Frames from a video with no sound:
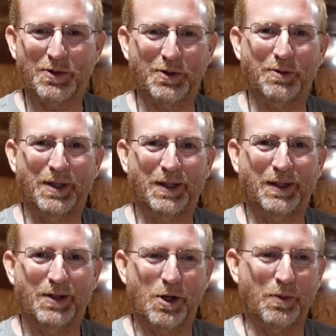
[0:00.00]
So,
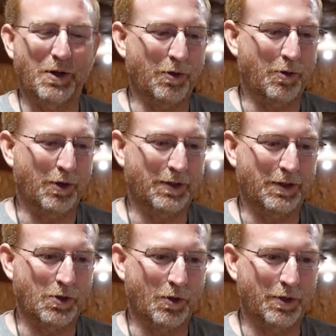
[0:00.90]
hope everyone
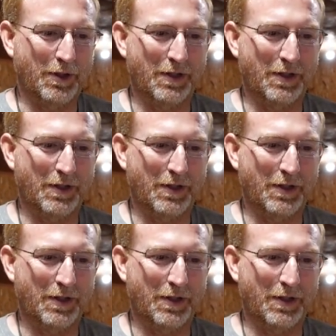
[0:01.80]
enjoyed